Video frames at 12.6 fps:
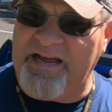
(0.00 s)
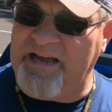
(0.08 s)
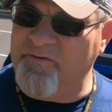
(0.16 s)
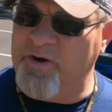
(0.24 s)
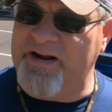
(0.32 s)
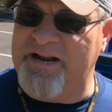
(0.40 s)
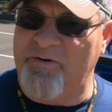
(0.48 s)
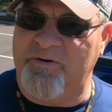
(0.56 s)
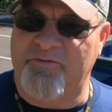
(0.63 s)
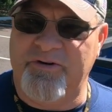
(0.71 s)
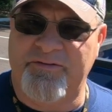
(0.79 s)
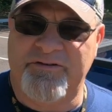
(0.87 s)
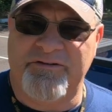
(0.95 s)
went out on the
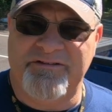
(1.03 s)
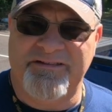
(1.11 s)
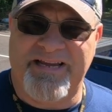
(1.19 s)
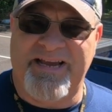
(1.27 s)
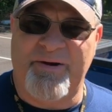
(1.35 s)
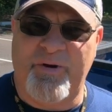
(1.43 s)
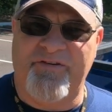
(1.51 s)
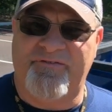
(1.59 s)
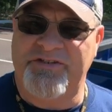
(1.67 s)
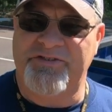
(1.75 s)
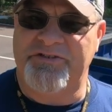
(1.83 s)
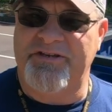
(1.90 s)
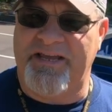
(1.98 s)
river and went fishing,